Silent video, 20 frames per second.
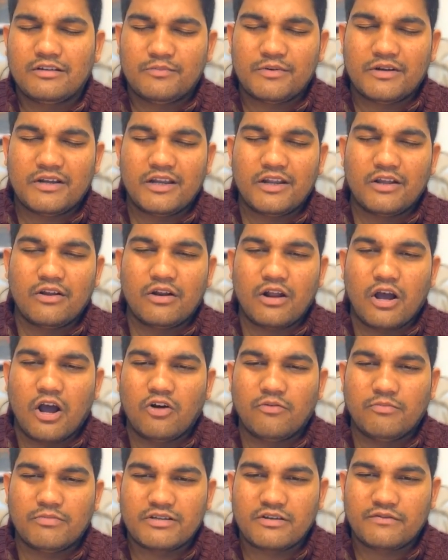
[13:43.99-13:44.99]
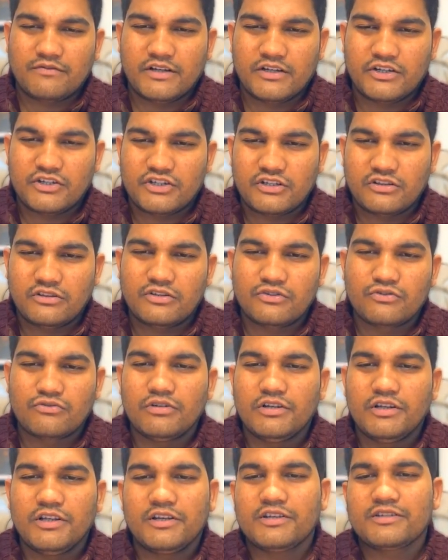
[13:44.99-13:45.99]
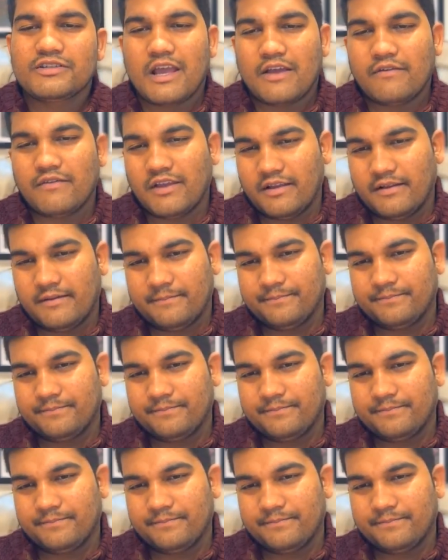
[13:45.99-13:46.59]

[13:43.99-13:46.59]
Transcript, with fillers: depending on how much affliction this Gulik is having.